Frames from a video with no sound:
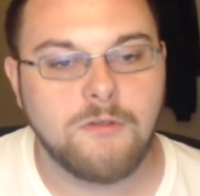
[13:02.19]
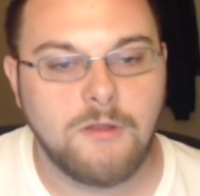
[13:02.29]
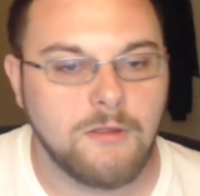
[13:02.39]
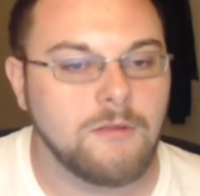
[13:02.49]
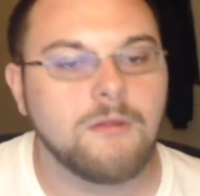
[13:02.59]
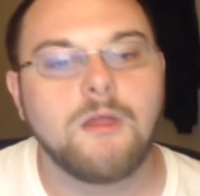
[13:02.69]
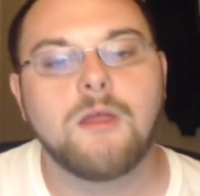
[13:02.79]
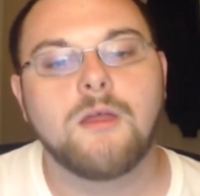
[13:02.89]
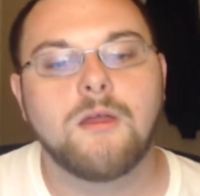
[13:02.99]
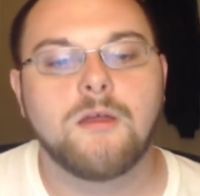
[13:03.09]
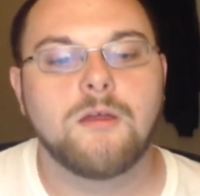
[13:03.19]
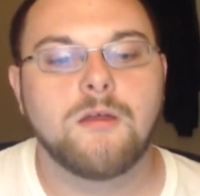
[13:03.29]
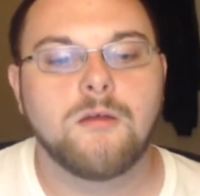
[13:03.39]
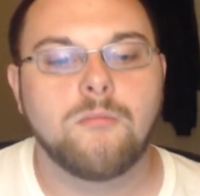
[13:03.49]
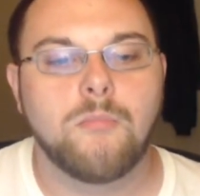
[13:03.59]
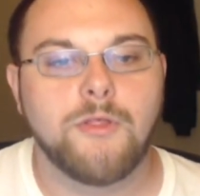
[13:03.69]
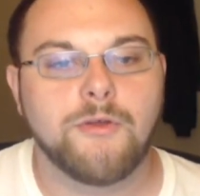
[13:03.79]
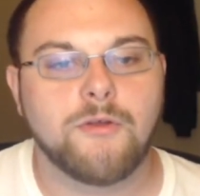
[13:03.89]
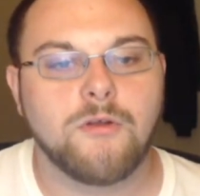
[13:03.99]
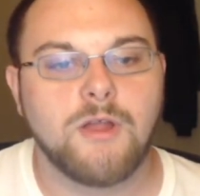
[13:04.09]
said.
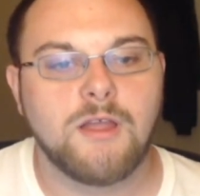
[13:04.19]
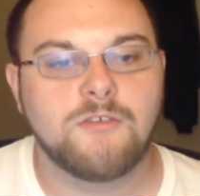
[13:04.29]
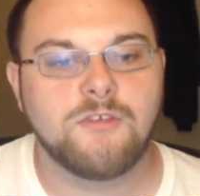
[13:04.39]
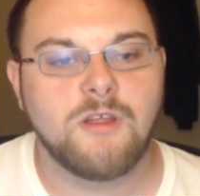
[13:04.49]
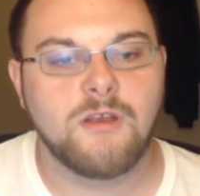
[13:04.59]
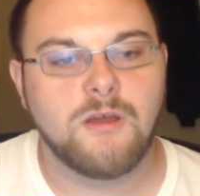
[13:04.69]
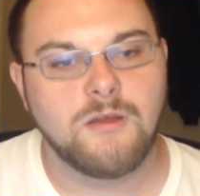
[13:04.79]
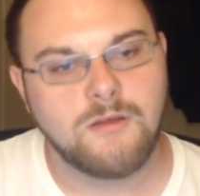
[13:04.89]
Mother creation.